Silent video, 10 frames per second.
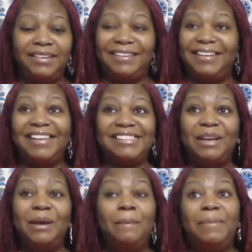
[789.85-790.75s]
And
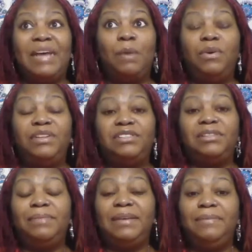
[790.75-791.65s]
but I wanted
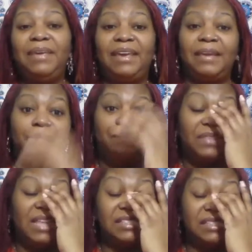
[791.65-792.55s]
to be me.
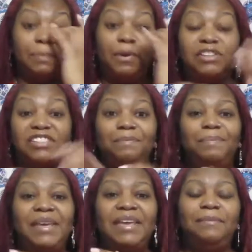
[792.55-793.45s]
Now, some parts of
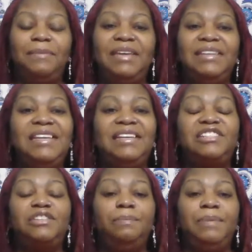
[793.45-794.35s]
being me
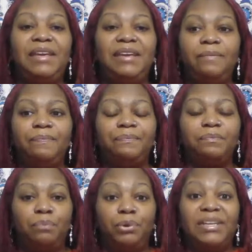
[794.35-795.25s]
needed to be
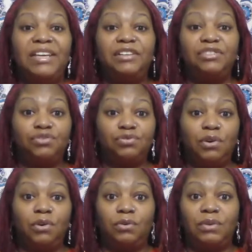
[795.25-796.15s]
put in
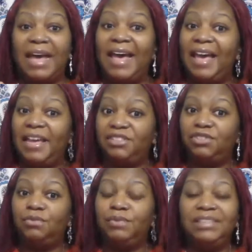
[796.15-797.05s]
control. I had
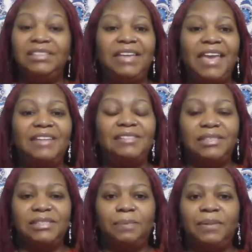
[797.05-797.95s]
to really gain
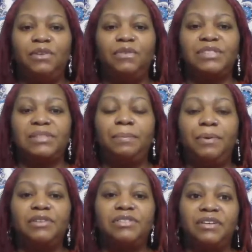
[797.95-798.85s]
discipline over some
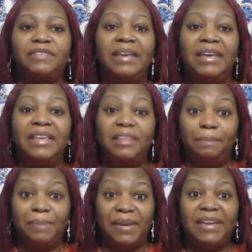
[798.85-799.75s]
parts of the
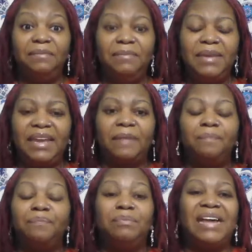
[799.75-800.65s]
being me.
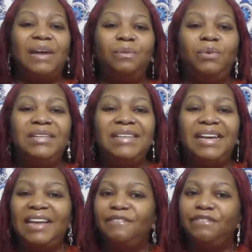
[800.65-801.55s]
But I would
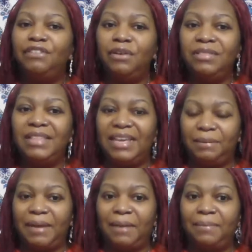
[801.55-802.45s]
not have learned that
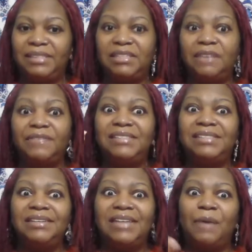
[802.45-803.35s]
about myself
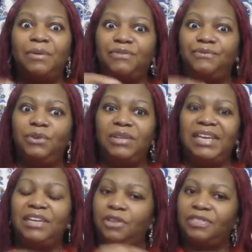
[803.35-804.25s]
until I was
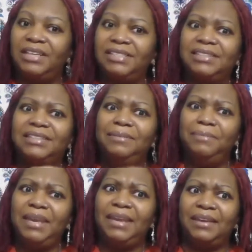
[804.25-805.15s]
fully and authentically
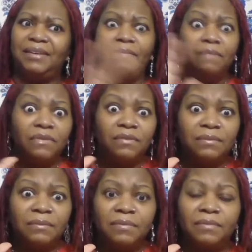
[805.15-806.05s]
me.
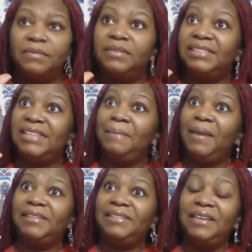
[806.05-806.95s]
Does that
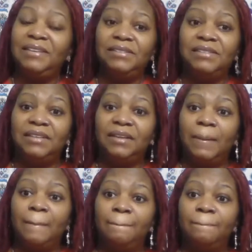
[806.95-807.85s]
make sense?
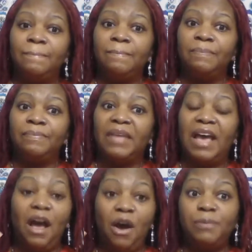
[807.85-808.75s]

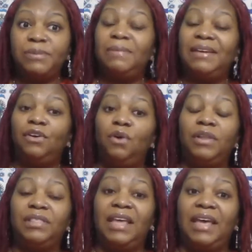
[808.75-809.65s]
I hope somebody
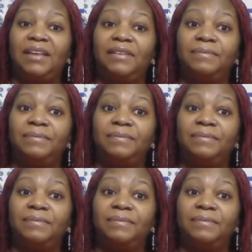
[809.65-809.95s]
caught that.